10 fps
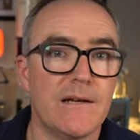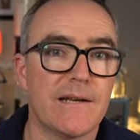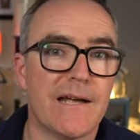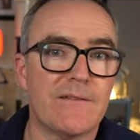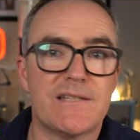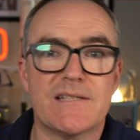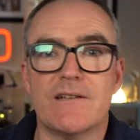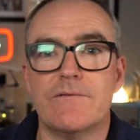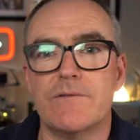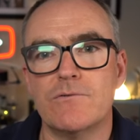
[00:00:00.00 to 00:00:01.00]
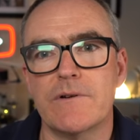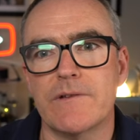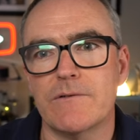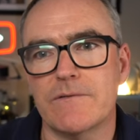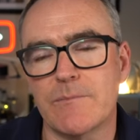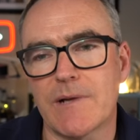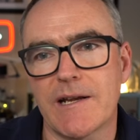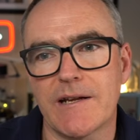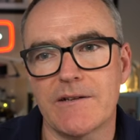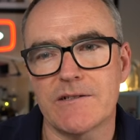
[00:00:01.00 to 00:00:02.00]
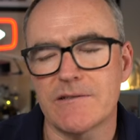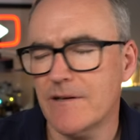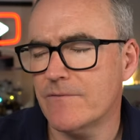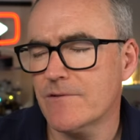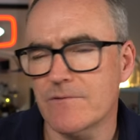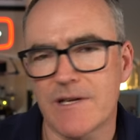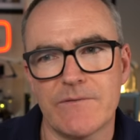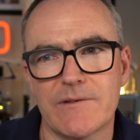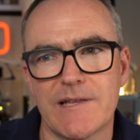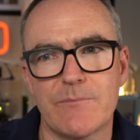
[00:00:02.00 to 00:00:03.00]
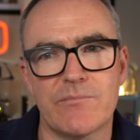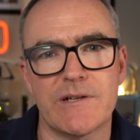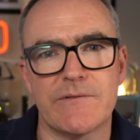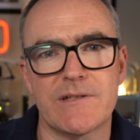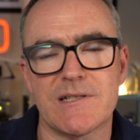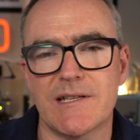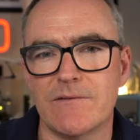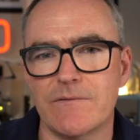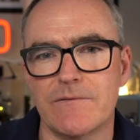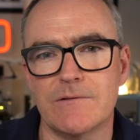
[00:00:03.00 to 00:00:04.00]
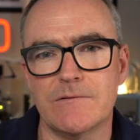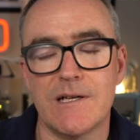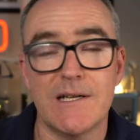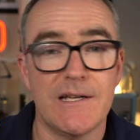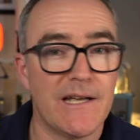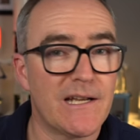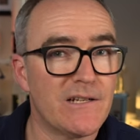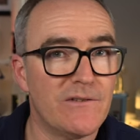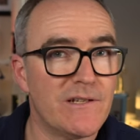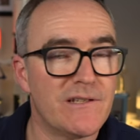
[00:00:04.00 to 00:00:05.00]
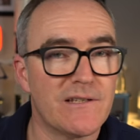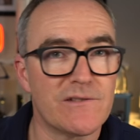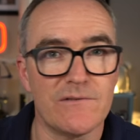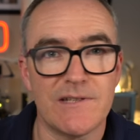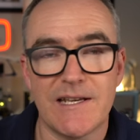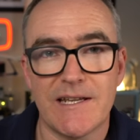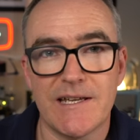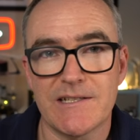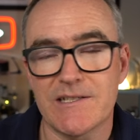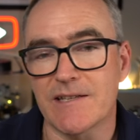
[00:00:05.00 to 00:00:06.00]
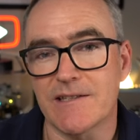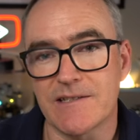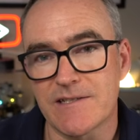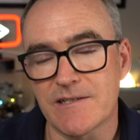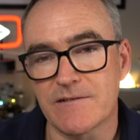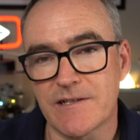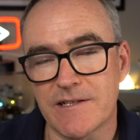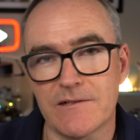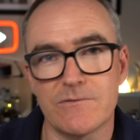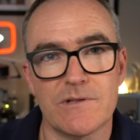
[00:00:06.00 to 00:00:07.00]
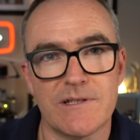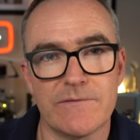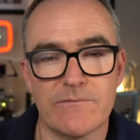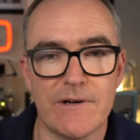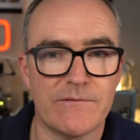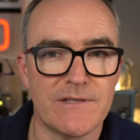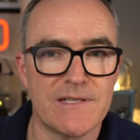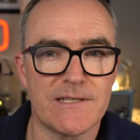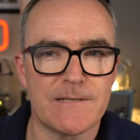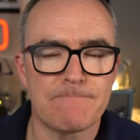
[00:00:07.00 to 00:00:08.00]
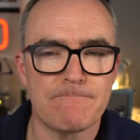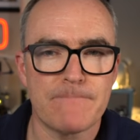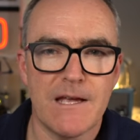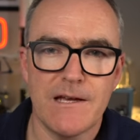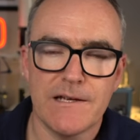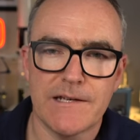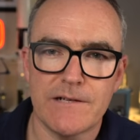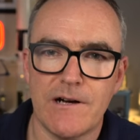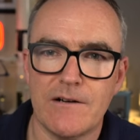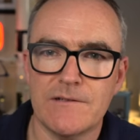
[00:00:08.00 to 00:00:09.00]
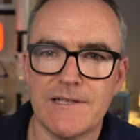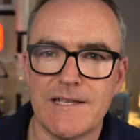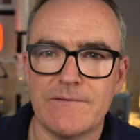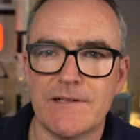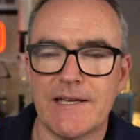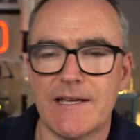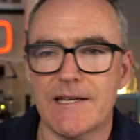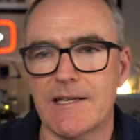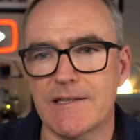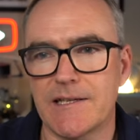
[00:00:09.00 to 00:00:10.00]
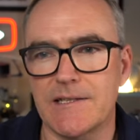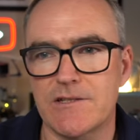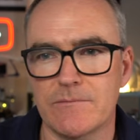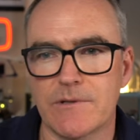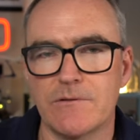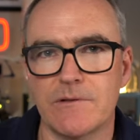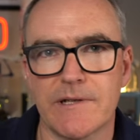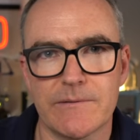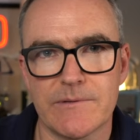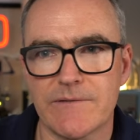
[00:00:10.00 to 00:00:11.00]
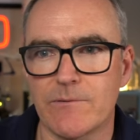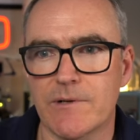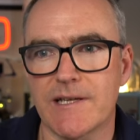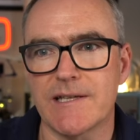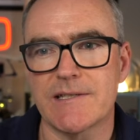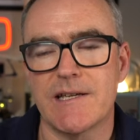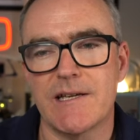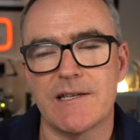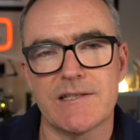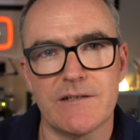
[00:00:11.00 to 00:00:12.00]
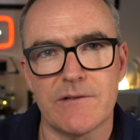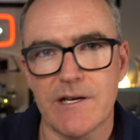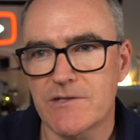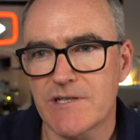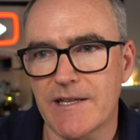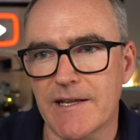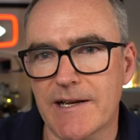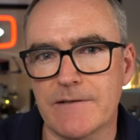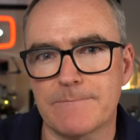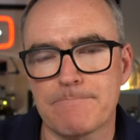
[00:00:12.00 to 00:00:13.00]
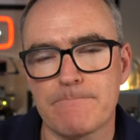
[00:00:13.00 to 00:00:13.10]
Now this isn't a full review of the Planet Ocean, I've sort of covered that previously in full, including the sort of lineage and the design and all the different references. Now I'll leave a link in the top corner, whichever one it is, so go check that out.